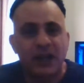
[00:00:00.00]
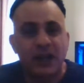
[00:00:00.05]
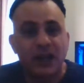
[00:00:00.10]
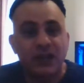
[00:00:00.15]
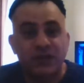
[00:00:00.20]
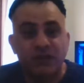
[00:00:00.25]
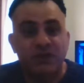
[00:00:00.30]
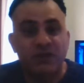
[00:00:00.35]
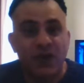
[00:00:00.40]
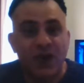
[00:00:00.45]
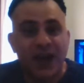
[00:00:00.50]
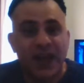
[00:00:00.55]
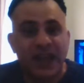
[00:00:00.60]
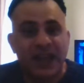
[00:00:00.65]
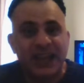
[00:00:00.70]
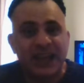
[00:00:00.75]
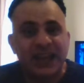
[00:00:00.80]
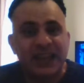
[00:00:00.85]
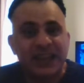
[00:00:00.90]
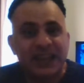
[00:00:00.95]
to fight
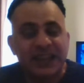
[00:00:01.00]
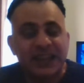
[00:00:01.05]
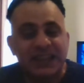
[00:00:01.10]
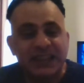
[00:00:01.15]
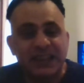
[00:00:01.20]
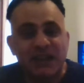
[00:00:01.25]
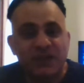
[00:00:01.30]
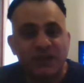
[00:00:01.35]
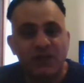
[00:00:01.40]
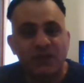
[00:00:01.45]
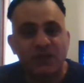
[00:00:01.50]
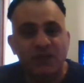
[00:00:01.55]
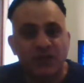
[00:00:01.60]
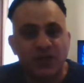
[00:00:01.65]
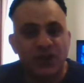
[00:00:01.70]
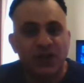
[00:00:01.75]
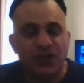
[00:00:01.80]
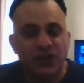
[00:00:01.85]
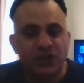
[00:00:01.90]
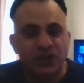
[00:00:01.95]
these different
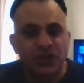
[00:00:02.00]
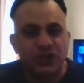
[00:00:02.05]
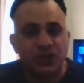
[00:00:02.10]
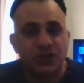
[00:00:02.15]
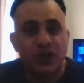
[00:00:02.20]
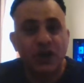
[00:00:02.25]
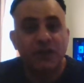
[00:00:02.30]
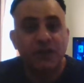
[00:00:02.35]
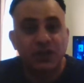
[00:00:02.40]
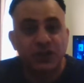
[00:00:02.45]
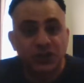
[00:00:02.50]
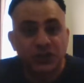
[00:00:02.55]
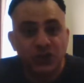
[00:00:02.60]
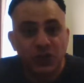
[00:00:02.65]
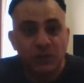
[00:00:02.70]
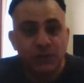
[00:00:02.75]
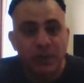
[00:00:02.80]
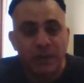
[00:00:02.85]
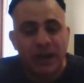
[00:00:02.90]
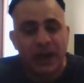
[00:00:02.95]
versions of
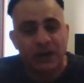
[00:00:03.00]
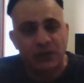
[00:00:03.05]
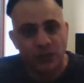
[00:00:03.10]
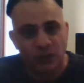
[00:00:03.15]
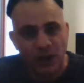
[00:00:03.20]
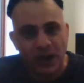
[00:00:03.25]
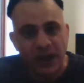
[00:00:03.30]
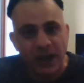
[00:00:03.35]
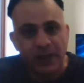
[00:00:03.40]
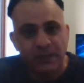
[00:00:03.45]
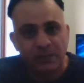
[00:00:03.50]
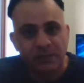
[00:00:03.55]
Superman, right?